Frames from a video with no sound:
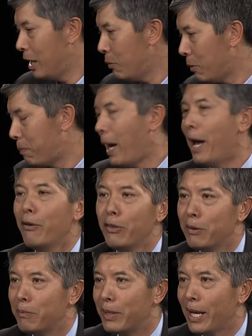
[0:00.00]
he would
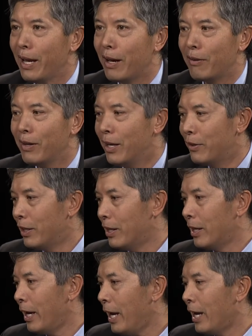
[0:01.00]
pound them down,
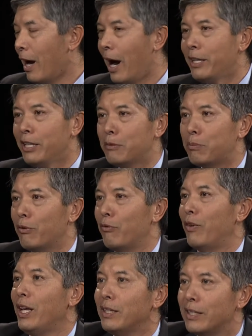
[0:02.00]
thinking, hey, I need to
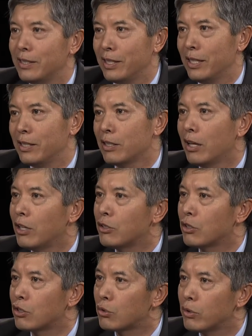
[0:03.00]
prevent disease, not
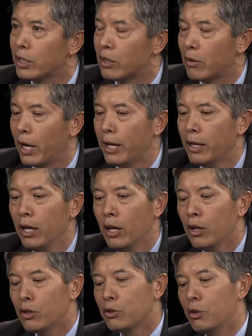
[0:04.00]
just treat it, right?
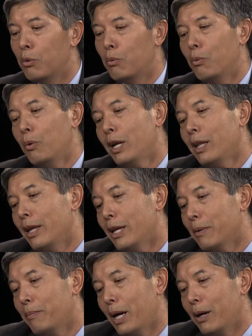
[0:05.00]
So what I
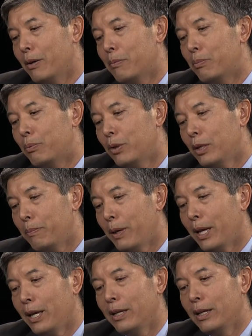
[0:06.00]
like about
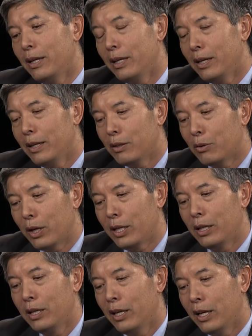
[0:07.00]
prepaid
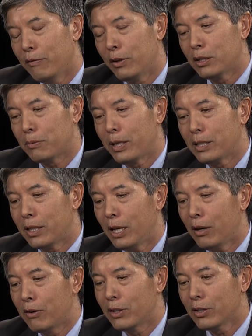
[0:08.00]
integrated evidence-based
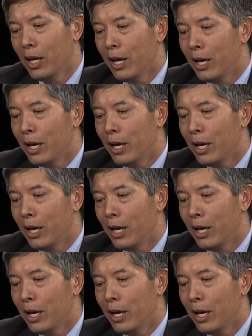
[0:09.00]
care is